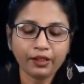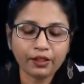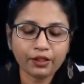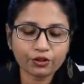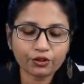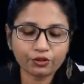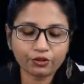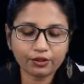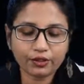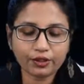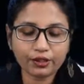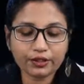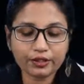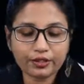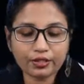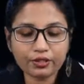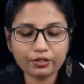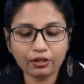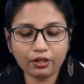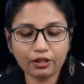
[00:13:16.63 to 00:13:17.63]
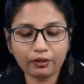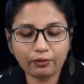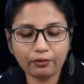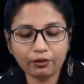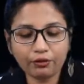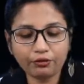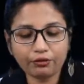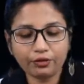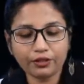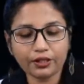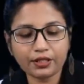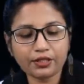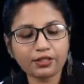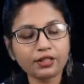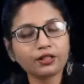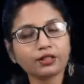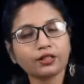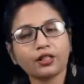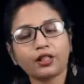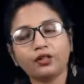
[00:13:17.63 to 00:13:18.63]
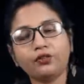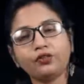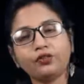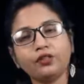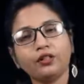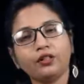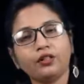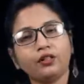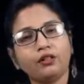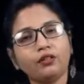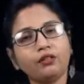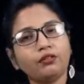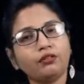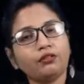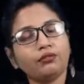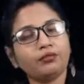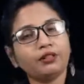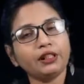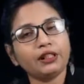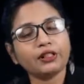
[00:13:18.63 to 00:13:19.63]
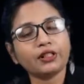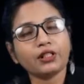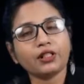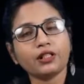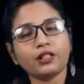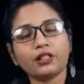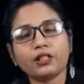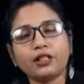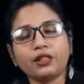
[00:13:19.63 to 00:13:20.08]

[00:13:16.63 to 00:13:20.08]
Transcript: So this is all about the State Council of Ministers.